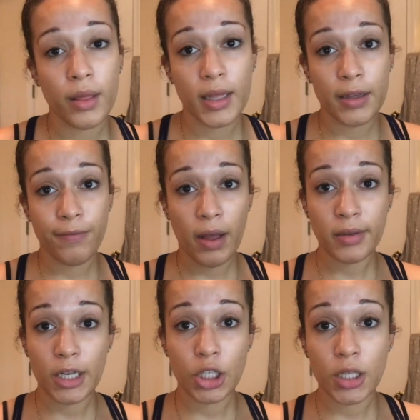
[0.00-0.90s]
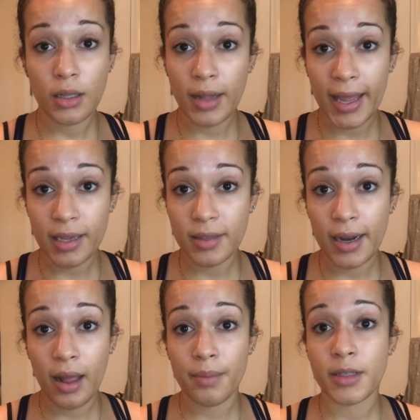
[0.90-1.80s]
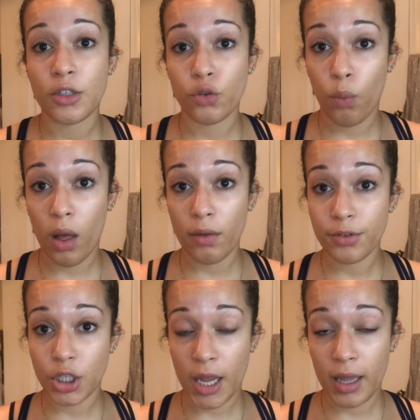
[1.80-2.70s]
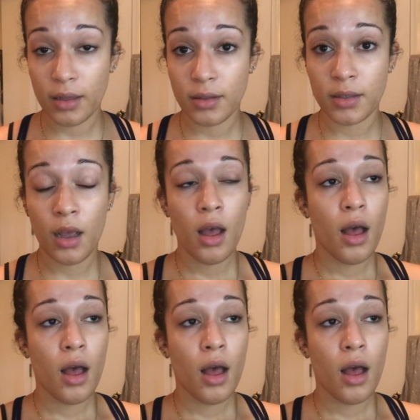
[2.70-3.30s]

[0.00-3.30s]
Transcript: The foundation, like I said, comes in 12 shades.